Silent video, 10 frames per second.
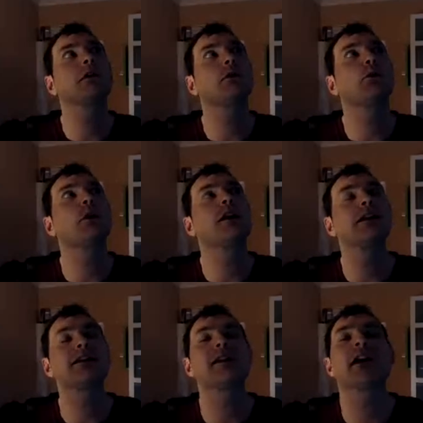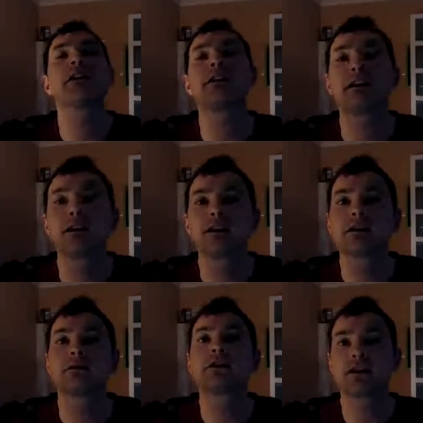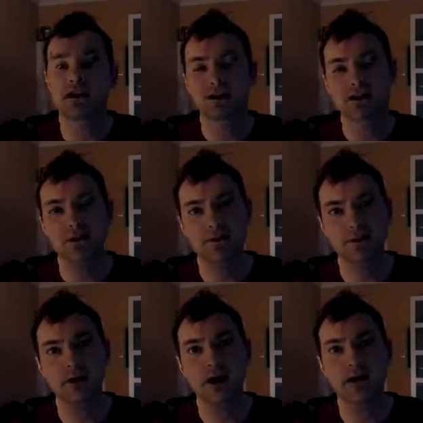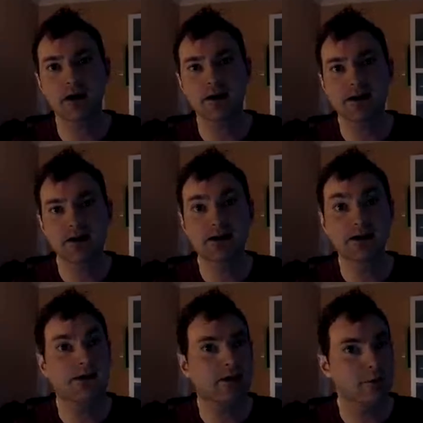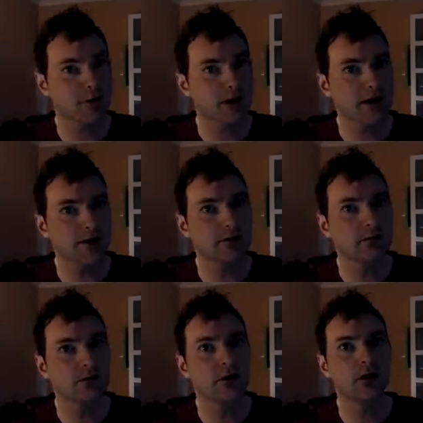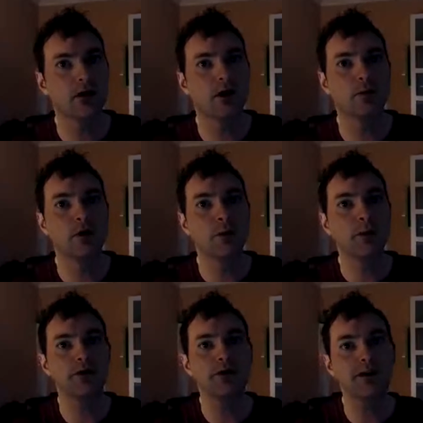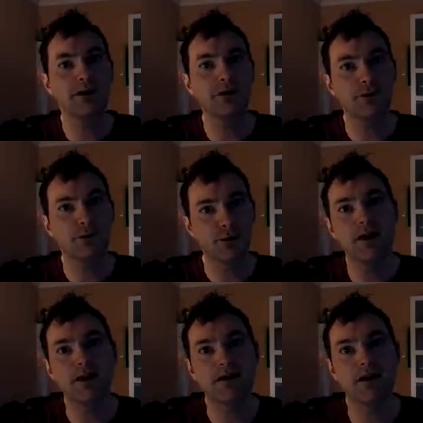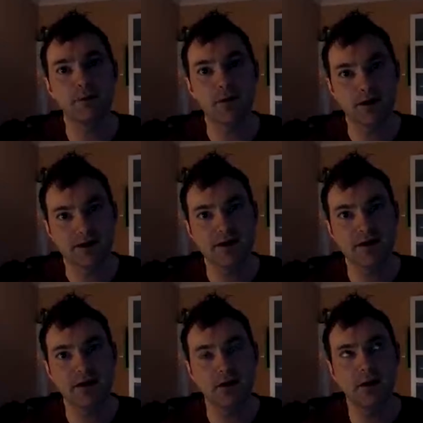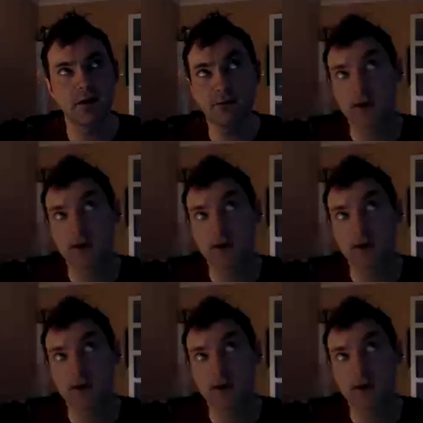Arteta. That seems to imply that Arteta didn't have a plan up until PSG Man City on the